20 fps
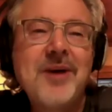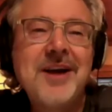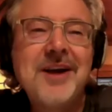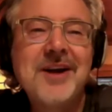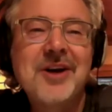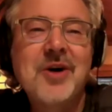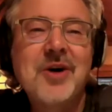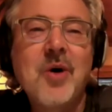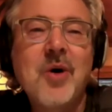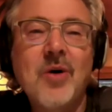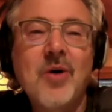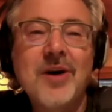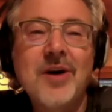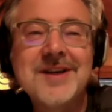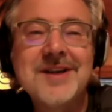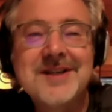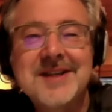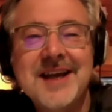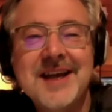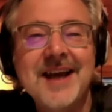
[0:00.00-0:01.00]
a corn
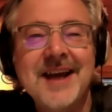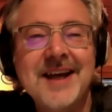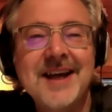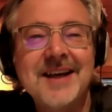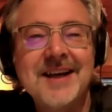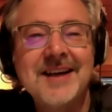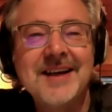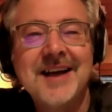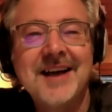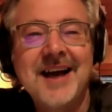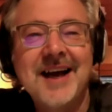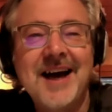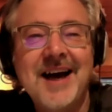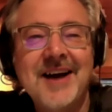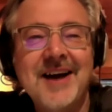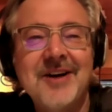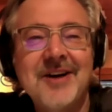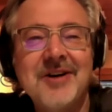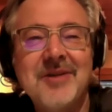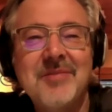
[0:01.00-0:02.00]
stand and
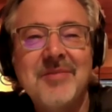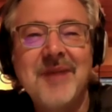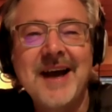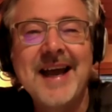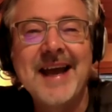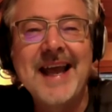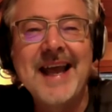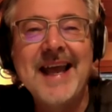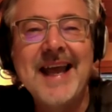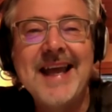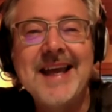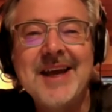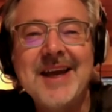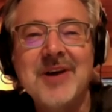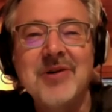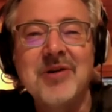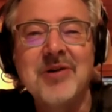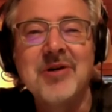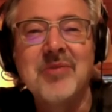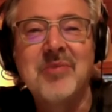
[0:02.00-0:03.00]
hired my
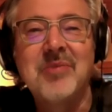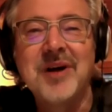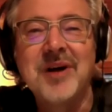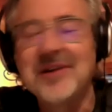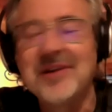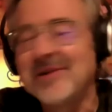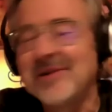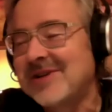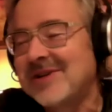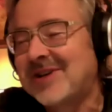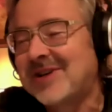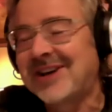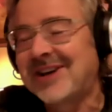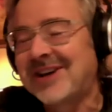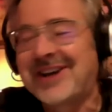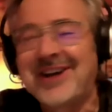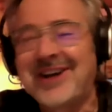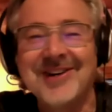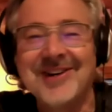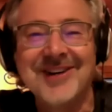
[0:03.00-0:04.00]
8-year-old brother as
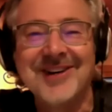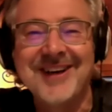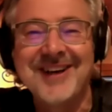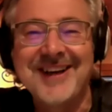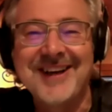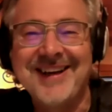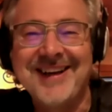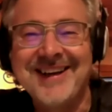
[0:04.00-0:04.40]
security.